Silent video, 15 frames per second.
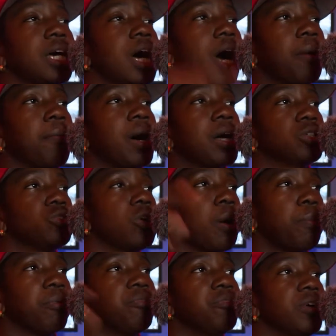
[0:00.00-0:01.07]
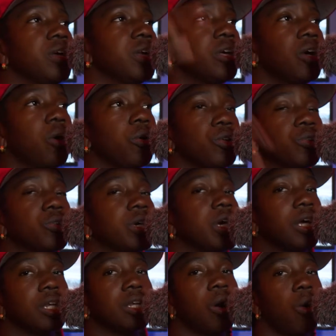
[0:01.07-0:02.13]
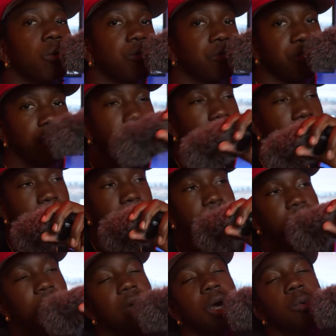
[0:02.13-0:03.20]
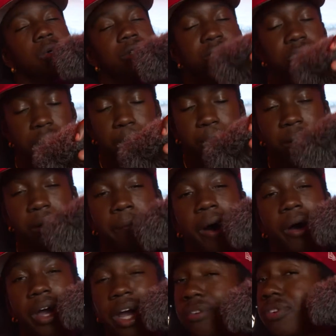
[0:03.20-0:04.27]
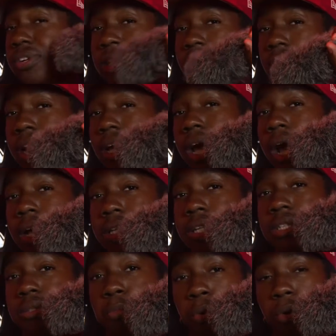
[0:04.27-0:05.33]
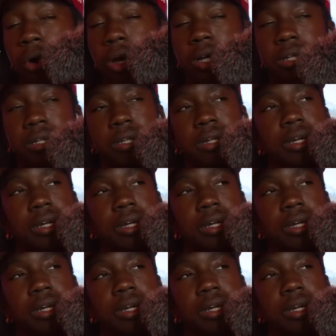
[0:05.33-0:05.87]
time I drop a video and you get notified, which should be about every day at this point.